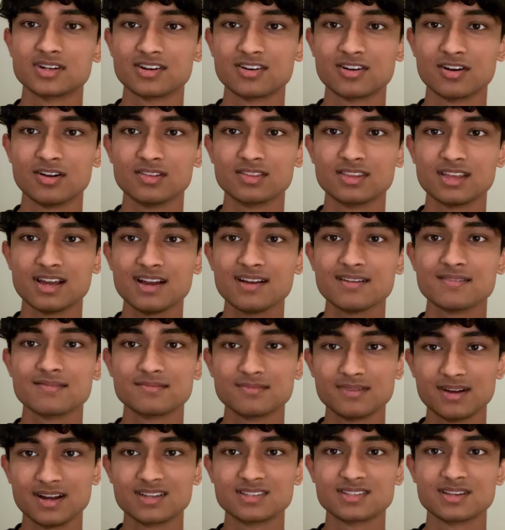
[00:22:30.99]
Got that
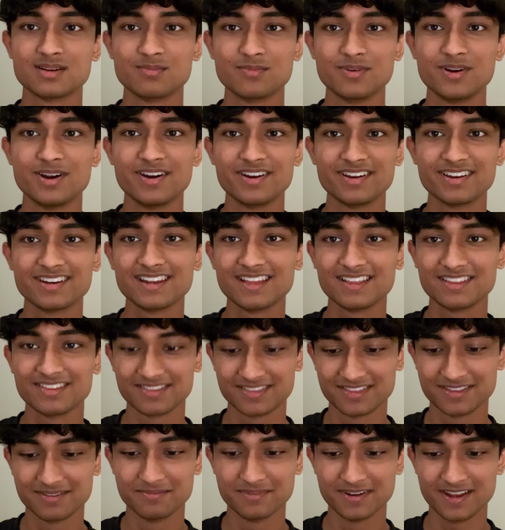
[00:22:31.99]
as I'm wearing
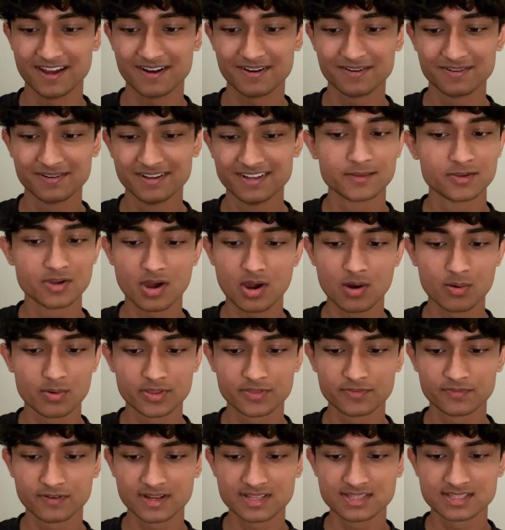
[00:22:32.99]
them now. Go out
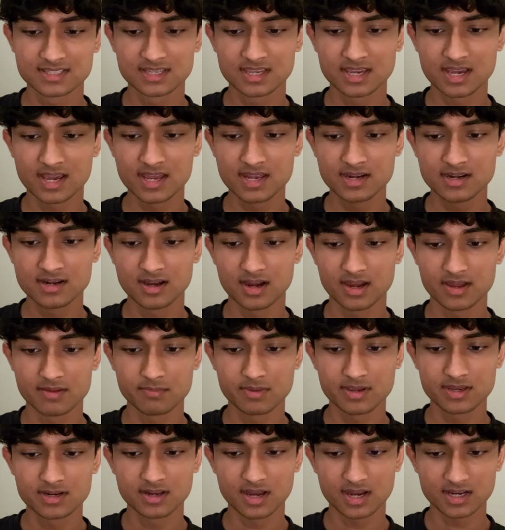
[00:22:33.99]
with friends again. I
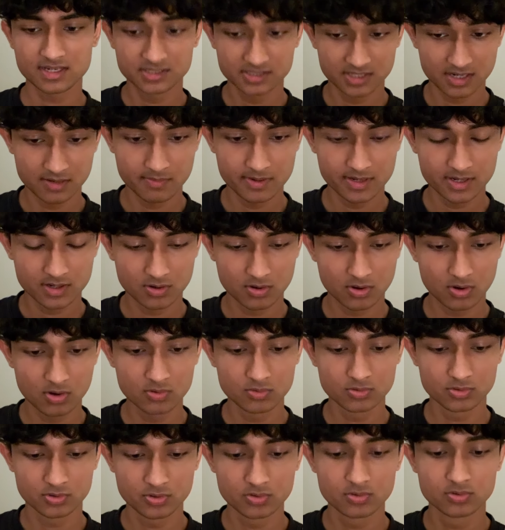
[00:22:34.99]
made a
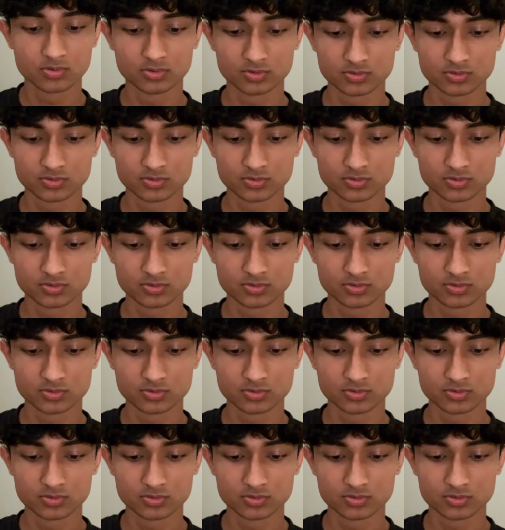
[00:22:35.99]
whole Google